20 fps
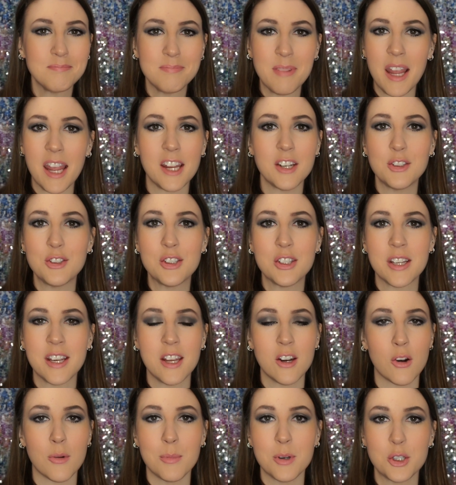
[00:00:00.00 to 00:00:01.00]
aged
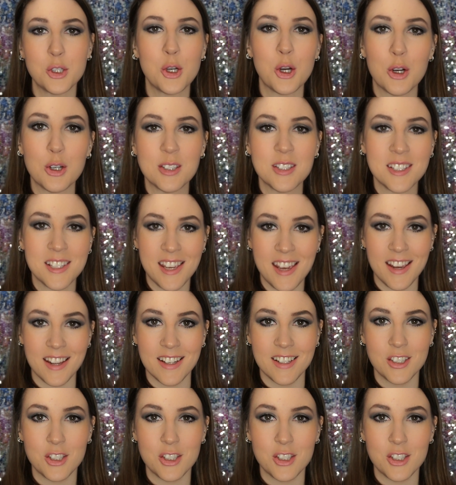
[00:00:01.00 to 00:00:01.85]
skin or mature skin?